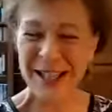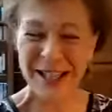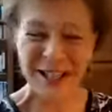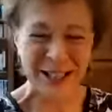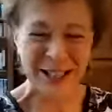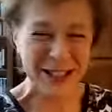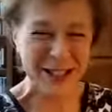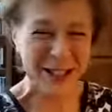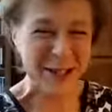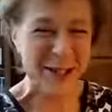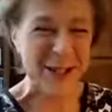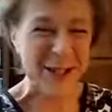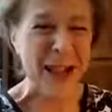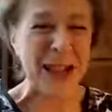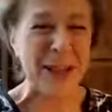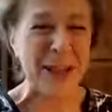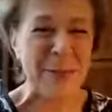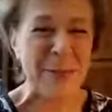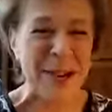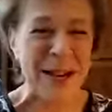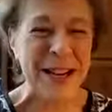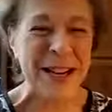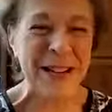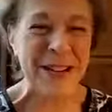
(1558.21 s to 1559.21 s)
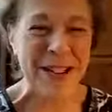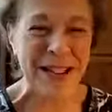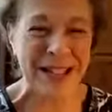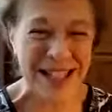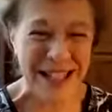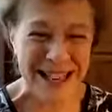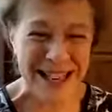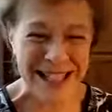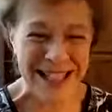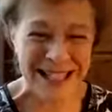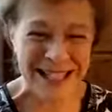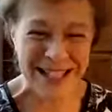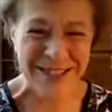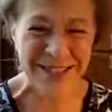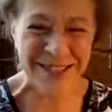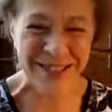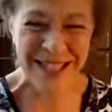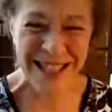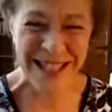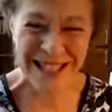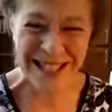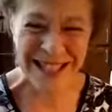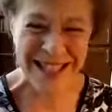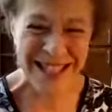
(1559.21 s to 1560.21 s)
not appear that they did what
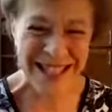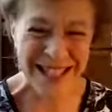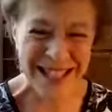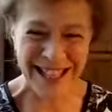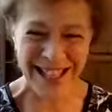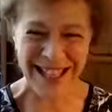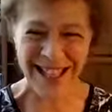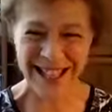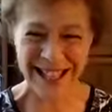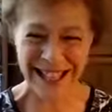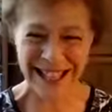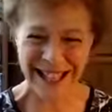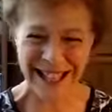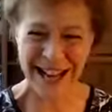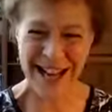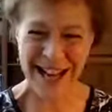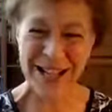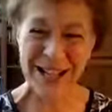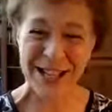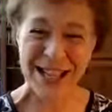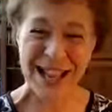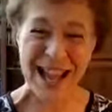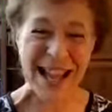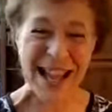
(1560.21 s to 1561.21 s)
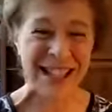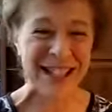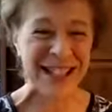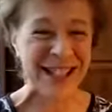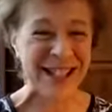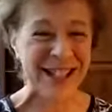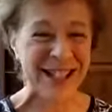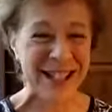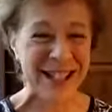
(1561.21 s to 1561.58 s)
they did. And I just had to